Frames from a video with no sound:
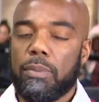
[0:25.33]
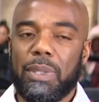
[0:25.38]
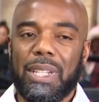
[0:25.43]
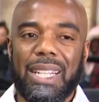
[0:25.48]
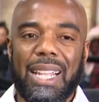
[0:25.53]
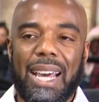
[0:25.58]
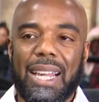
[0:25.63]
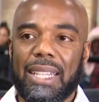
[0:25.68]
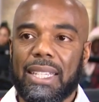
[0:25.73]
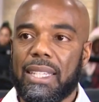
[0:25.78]
been a
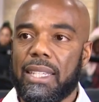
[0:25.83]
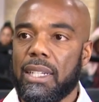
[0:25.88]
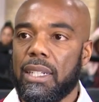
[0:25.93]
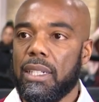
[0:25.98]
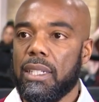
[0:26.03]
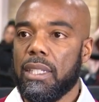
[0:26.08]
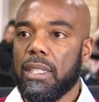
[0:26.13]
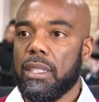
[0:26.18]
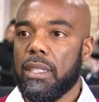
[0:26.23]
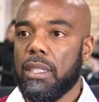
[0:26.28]
lot of
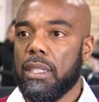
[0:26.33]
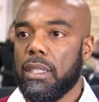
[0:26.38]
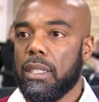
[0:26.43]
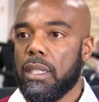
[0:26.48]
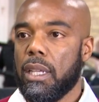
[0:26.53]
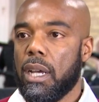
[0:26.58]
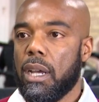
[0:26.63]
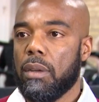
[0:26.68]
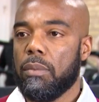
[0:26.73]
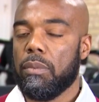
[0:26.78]
killing and
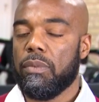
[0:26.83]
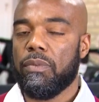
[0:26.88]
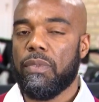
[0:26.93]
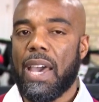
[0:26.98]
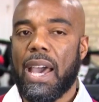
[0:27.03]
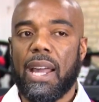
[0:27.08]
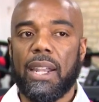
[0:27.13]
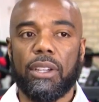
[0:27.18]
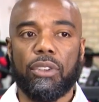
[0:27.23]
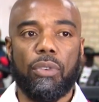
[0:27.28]
uh,
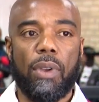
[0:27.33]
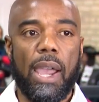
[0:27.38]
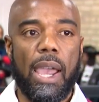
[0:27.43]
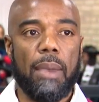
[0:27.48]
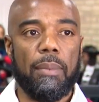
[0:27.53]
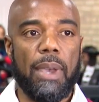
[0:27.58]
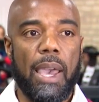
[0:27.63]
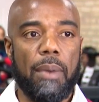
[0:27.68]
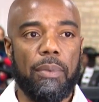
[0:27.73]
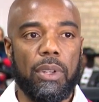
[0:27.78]
violent crime
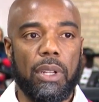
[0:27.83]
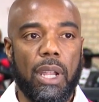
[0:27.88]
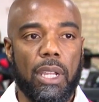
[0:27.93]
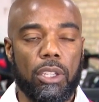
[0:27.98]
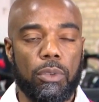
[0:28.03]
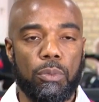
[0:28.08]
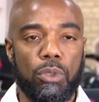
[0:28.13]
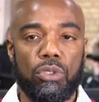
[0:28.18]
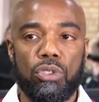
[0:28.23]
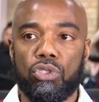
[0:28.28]
happening in our
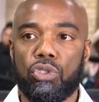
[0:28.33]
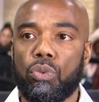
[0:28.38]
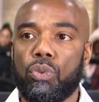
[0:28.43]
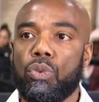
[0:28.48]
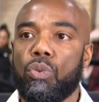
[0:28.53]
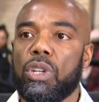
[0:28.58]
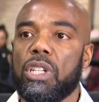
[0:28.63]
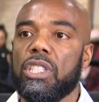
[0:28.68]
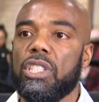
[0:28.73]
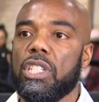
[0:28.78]
community, so we
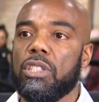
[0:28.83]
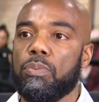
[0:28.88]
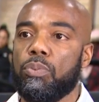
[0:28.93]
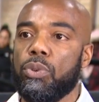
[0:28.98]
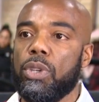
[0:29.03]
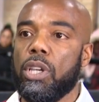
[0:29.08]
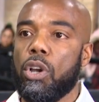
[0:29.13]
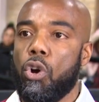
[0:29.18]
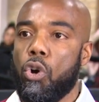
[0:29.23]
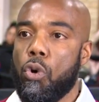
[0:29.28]
want to just
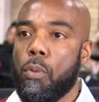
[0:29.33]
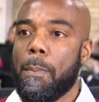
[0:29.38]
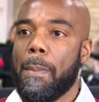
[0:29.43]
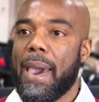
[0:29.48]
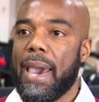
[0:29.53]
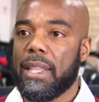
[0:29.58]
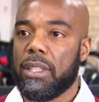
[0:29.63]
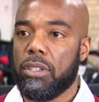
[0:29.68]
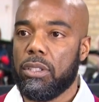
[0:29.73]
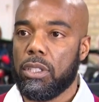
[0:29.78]
bring hope
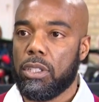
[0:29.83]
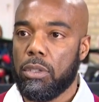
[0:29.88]
back to the